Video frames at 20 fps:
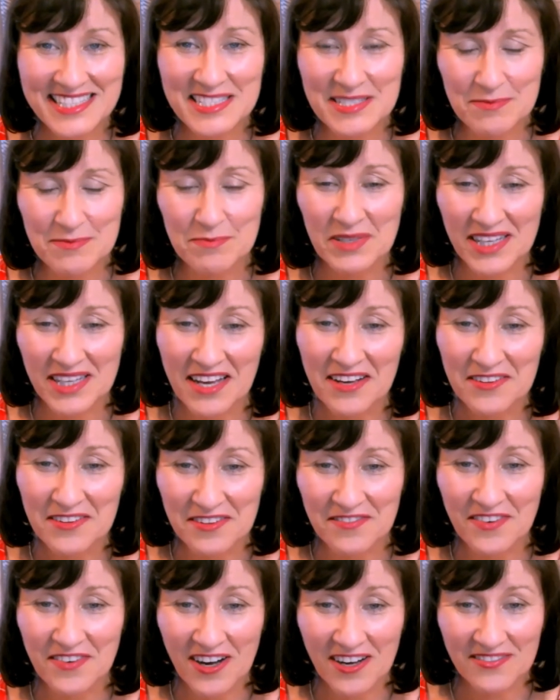is below
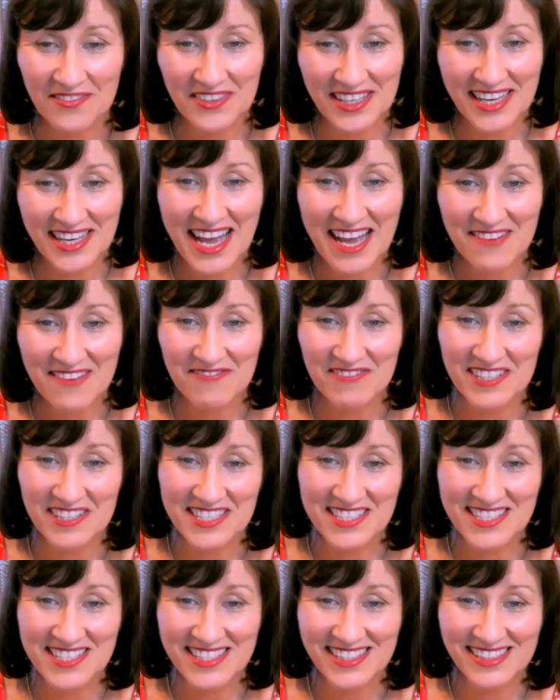the five-year
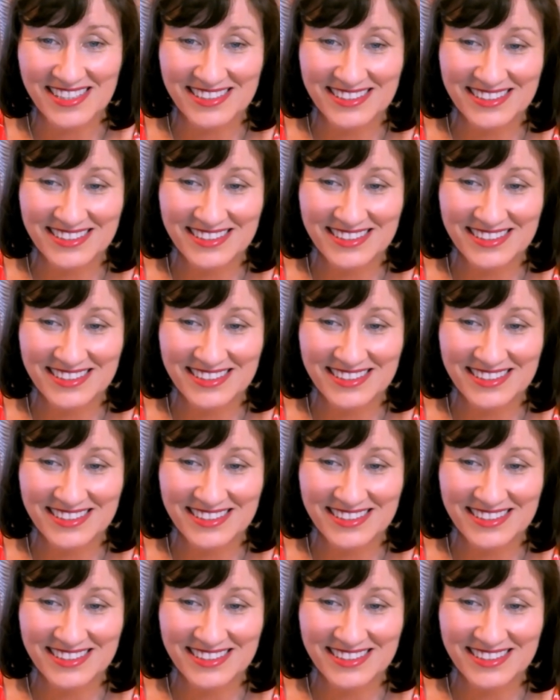average.